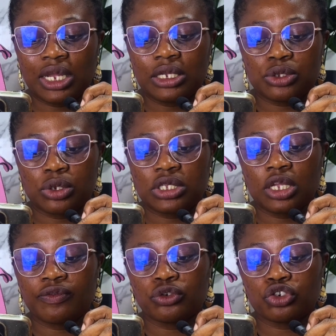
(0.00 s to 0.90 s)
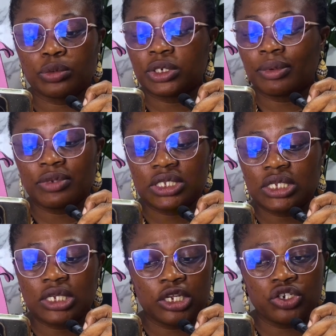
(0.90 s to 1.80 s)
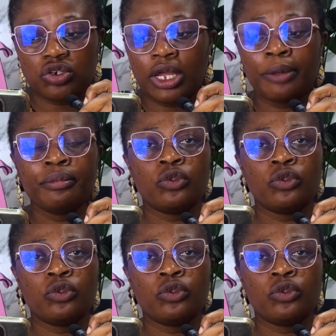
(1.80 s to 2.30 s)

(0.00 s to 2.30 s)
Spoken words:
a successful dropshipping business in Nigeria.